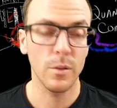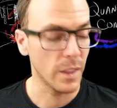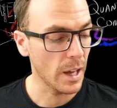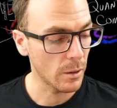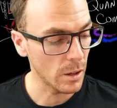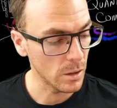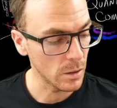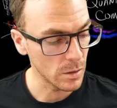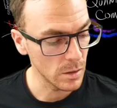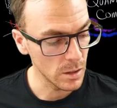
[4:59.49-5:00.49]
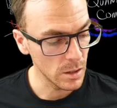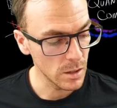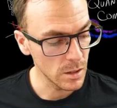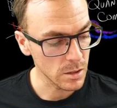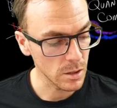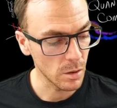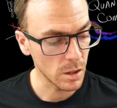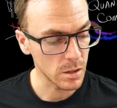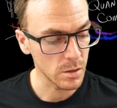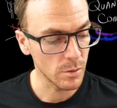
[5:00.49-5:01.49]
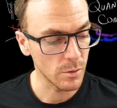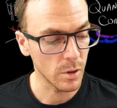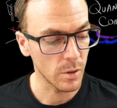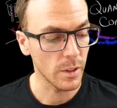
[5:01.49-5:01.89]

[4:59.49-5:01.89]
for that row. so on and so forth for that